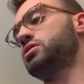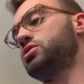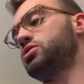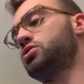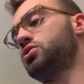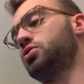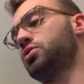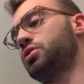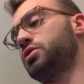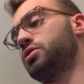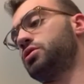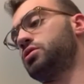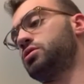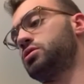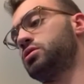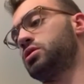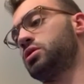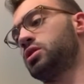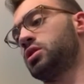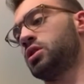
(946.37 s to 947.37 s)
so good.
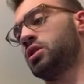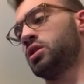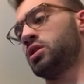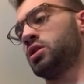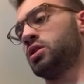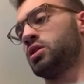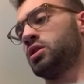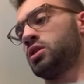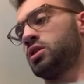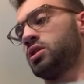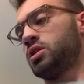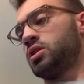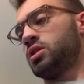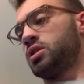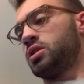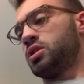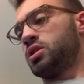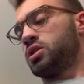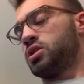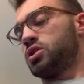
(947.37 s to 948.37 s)

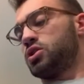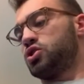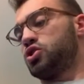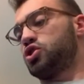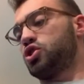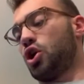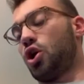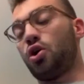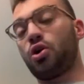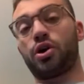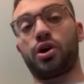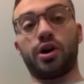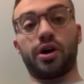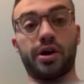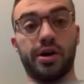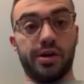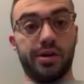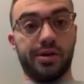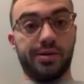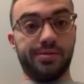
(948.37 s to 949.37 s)
So
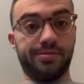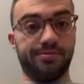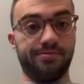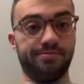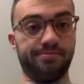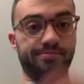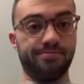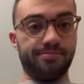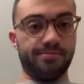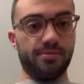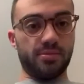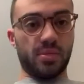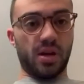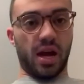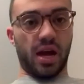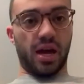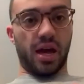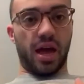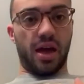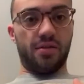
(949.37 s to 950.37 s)
good.
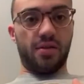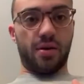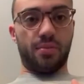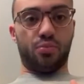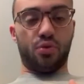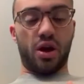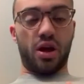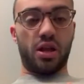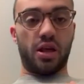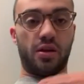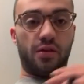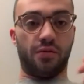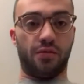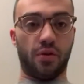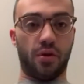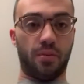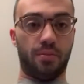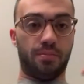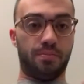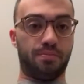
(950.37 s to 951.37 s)
I gave up Brady
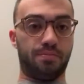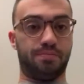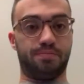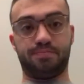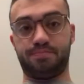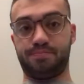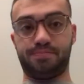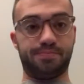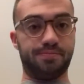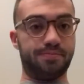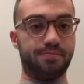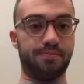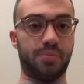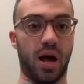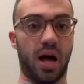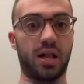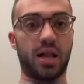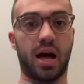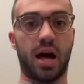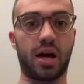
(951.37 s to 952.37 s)
for
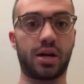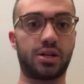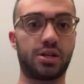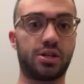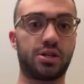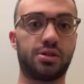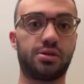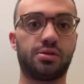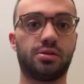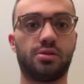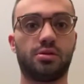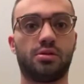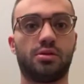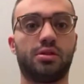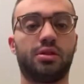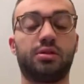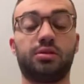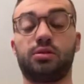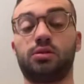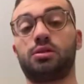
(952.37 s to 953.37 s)
Balash.
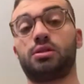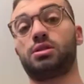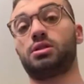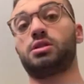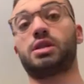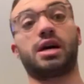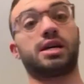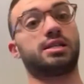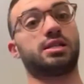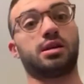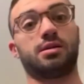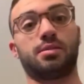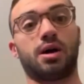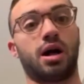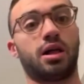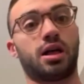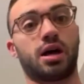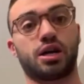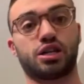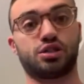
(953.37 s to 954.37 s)
Less than
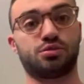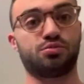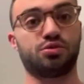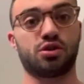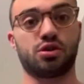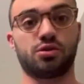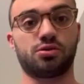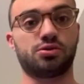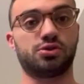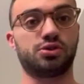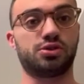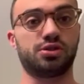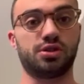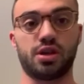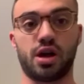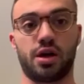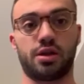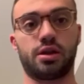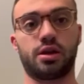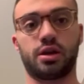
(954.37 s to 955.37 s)
Balash, bro.
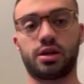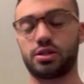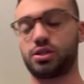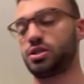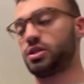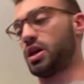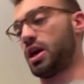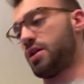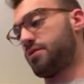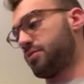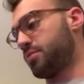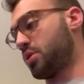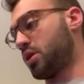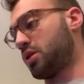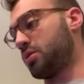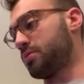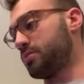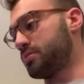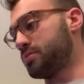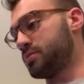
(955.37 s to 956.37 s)
Nothing. I just gave him
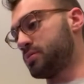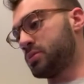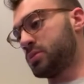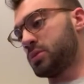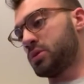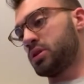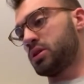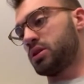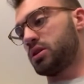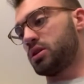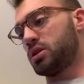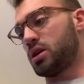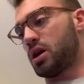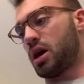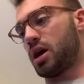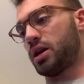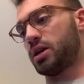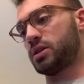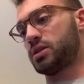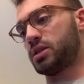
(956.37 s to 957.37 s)
up.
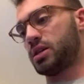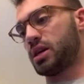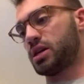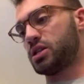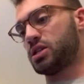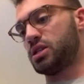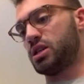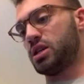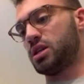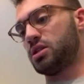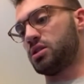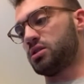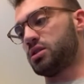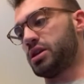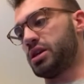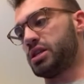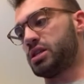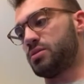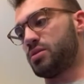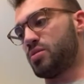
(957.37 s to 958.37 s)
Honestly, I just needed the
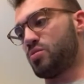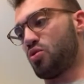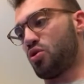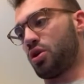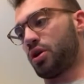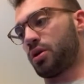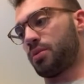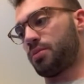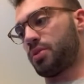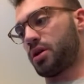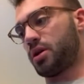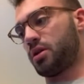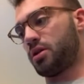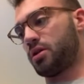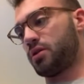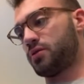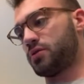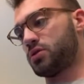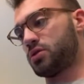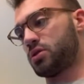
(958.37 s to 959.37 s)
league to be more
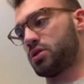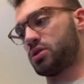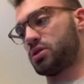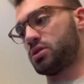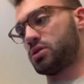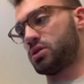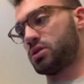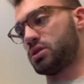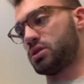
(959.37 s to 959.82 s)
competitive, so I just